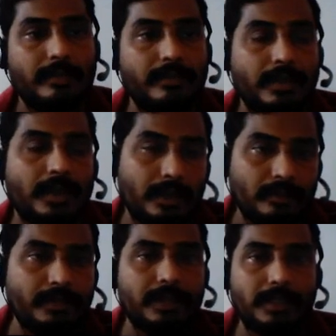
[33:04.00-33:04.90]
of, or
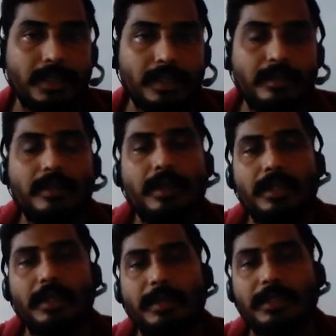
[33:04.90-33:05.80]
you may study
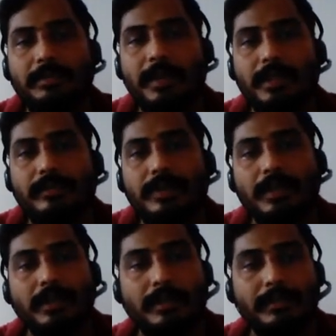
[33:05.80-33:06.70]
them as a part of
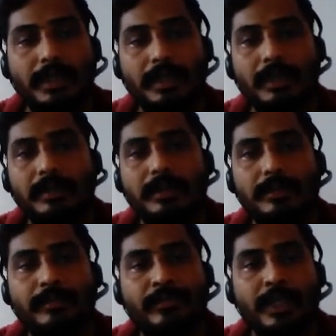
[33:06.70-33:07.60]
strength of materials.